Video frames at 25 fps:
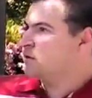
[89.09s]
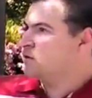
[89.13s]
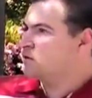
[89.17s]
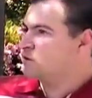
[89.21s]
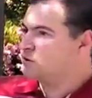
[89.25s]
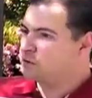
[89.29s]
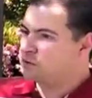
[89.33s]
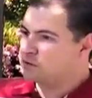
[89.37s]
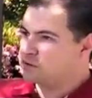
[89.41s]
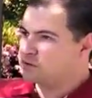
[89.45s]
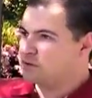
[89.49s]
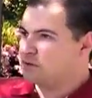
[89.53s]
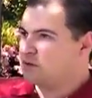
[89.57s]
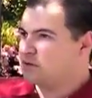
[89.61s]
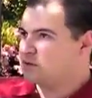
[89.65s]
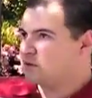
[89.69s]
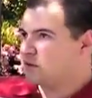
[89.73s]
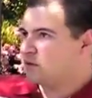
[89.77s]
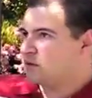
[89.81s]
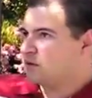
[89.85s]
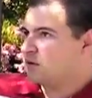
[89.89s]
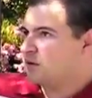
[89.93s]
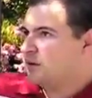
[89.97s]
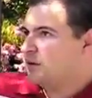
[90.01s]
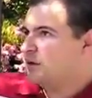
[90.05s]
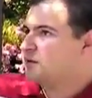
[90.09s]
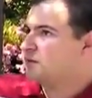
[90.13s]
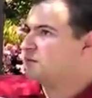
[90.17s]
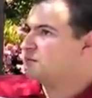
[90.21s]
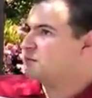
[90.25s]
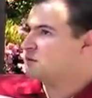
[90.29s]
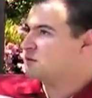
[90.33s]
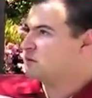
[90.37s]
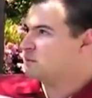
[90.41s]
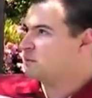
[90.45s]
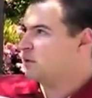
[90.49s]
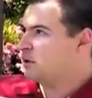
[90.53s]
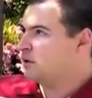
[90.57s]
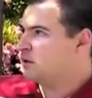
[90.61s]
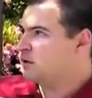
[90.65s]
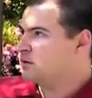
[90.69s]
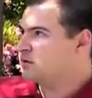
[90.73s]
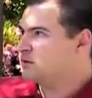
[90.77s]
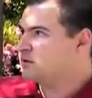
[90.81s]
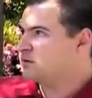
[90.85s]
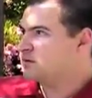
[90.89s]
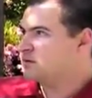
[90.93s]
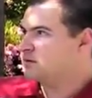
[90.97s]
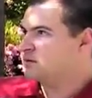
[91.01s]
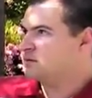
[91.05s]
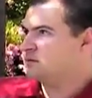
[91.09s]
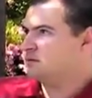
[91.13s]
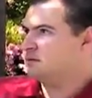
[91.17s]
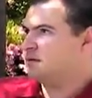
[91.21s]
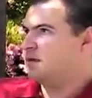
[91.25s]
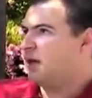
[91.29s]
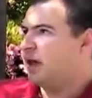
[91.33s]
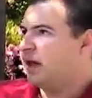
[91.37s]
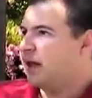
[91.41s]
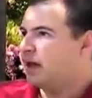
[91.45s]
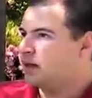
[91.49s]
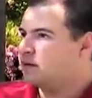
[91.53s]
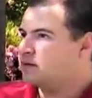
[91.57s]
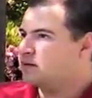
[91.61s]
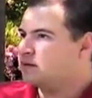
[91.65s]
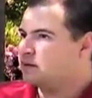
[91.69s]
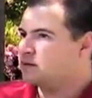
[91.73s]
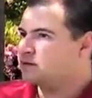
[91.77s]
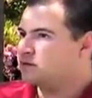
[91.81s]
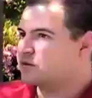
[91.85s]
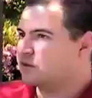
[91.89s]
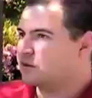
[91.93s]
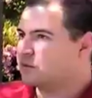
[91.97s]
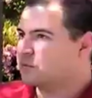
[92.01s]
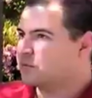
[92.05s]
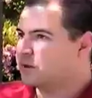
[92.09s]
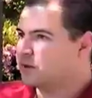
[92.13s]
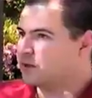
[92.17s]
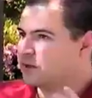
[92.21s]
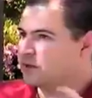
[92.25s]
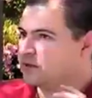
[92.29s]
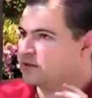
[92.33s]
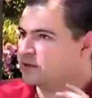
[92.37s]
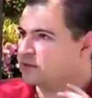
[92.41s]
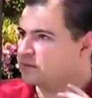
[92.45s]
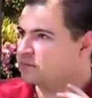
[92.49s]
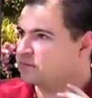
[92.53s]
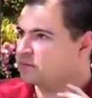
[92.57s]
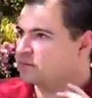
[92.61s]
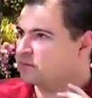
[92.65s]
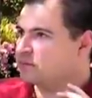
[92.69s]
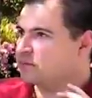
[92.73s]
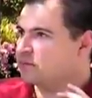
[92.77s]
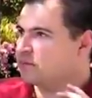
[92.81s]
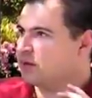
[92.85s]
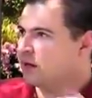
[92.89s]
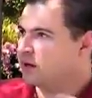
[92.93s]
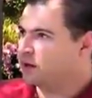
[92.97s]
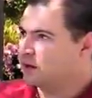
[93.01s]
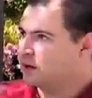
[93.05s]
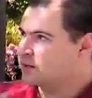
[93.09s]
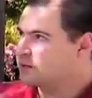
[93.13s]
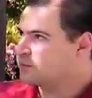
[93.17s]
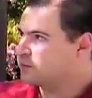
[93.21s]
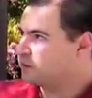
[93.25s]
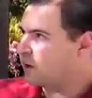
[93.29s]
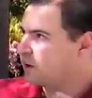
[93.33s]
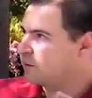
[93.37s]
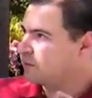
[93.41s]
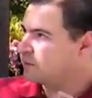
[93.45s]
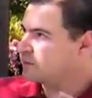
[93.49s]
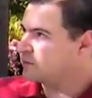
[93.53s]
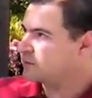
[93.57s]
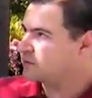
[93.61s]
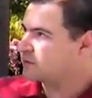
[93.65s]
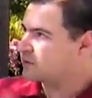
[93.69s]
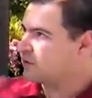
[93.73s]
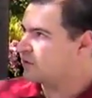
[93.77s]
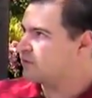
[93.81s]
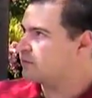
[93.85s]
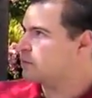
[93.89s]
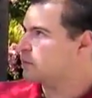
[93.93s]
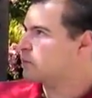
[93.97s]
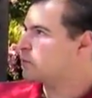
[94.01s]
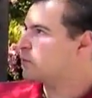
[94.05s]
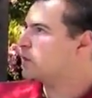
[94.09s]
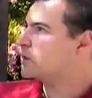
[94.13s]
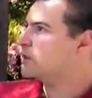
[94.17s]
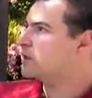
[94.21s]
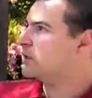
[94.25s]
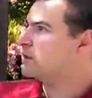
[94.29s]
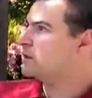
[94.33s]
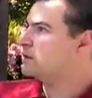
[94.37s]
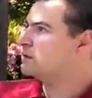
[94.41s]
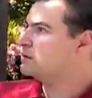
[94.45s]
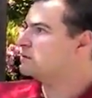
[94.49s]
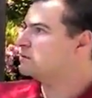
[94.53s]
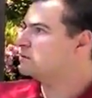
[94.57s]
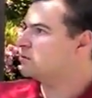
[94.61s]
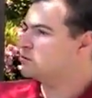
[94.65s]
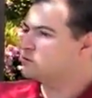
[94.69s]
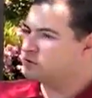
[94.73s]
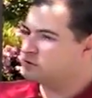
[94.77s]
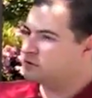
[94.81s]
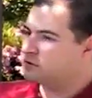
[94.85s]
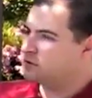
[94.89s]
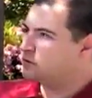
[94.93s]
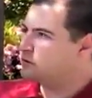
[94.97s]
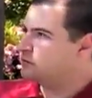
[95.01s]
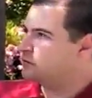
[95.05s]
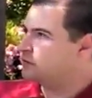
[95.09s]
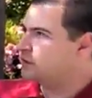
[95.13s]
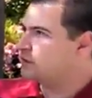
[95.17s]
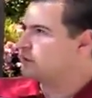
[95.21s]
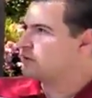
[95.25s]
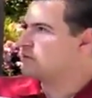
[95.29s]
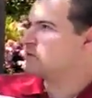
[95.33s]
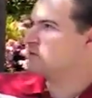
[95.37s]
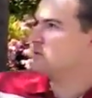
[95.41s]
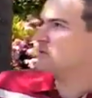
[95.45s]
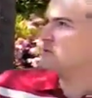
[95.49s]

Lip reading: So it's our collective experience, and it's our ability to analyze problems and solve them quickly. Those are the two things.